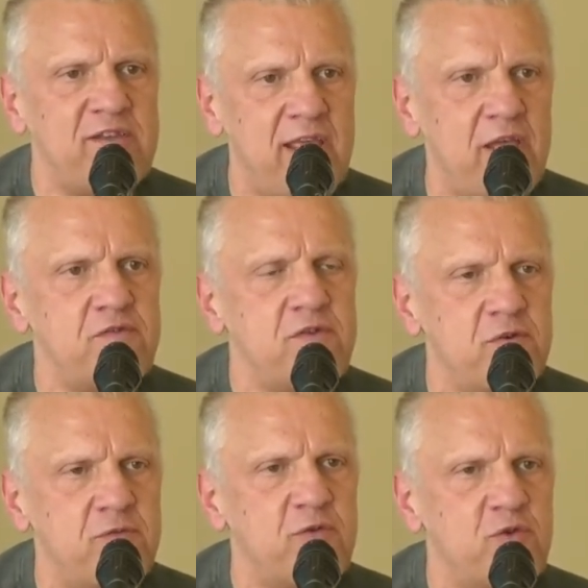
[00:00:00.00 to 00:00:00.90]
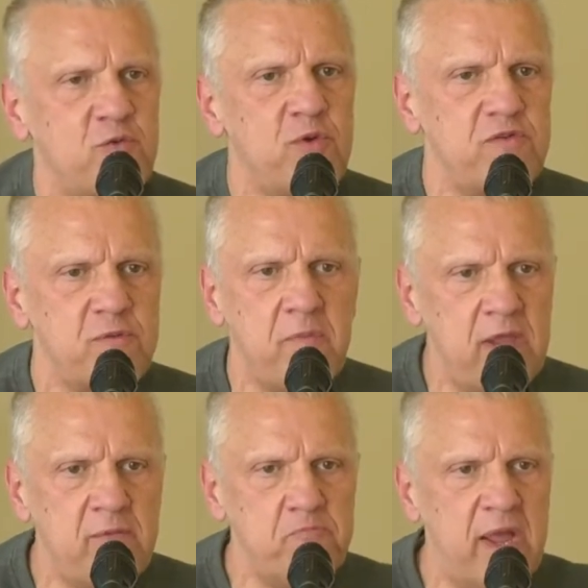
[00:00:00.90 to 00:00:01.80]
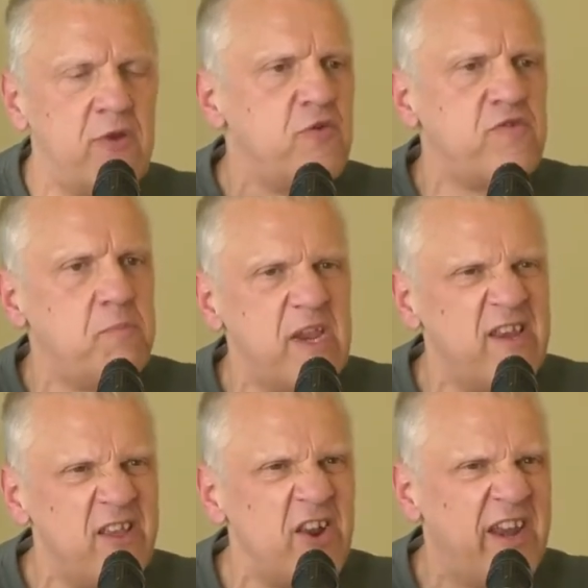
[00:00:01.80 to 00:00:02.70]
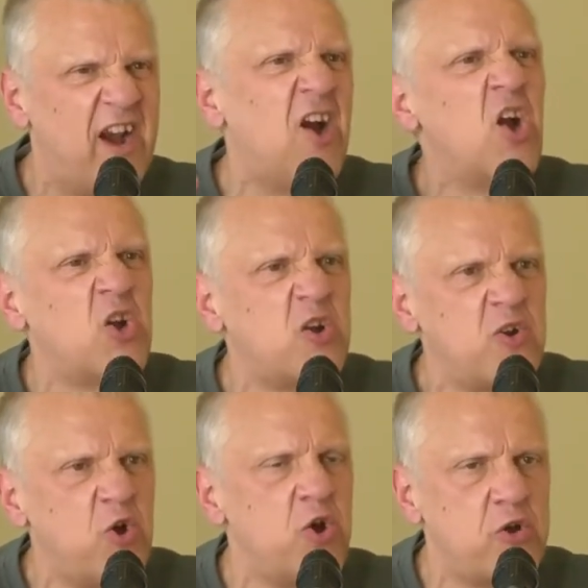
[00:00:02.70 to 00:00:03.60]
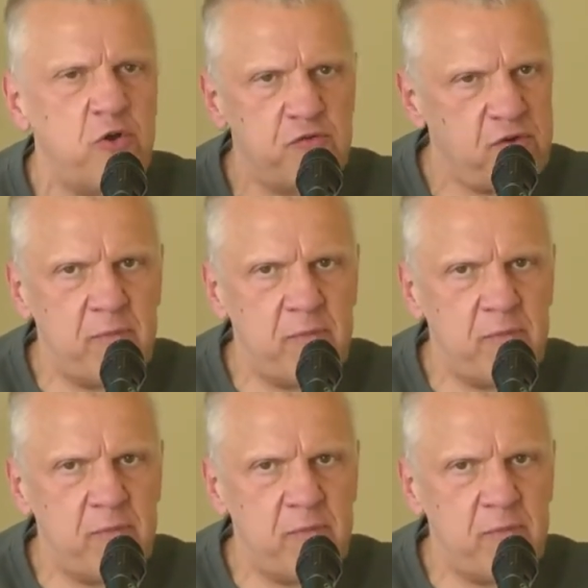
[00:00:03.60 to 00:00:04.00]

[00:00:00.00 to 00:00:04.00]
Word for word: Townsend are the first ones that made boundaries a big deal in our current culture.